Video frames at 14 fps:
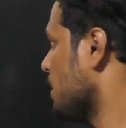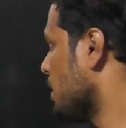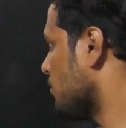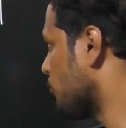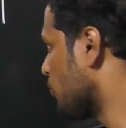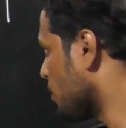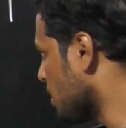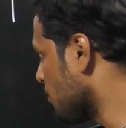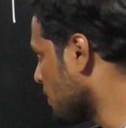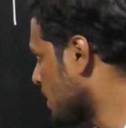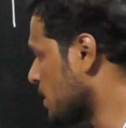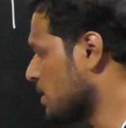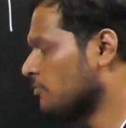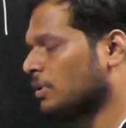and footing
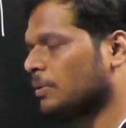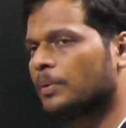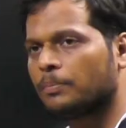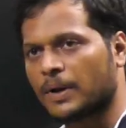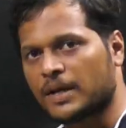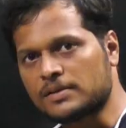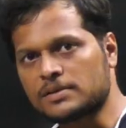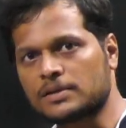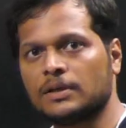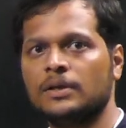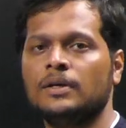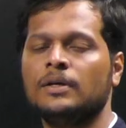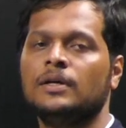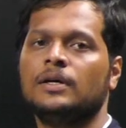marking will be placed
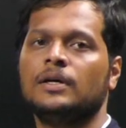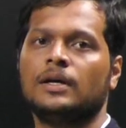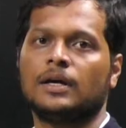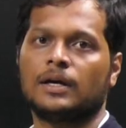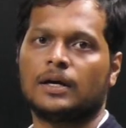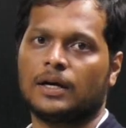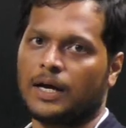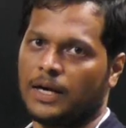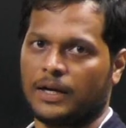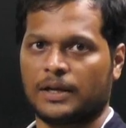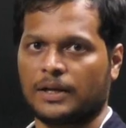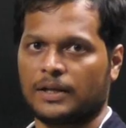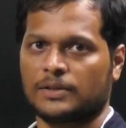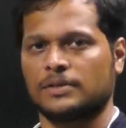
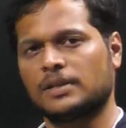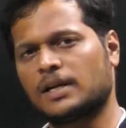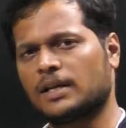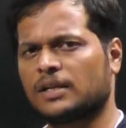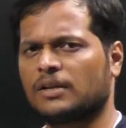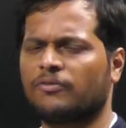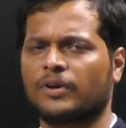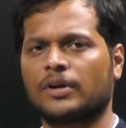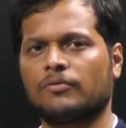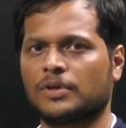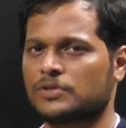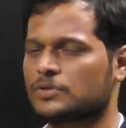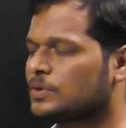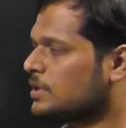underneath. There are different
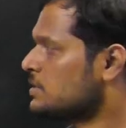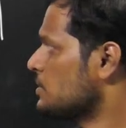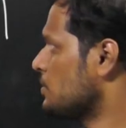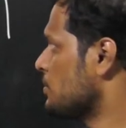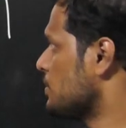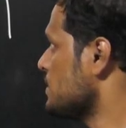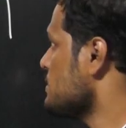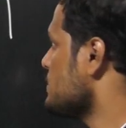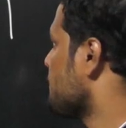ways to execute this.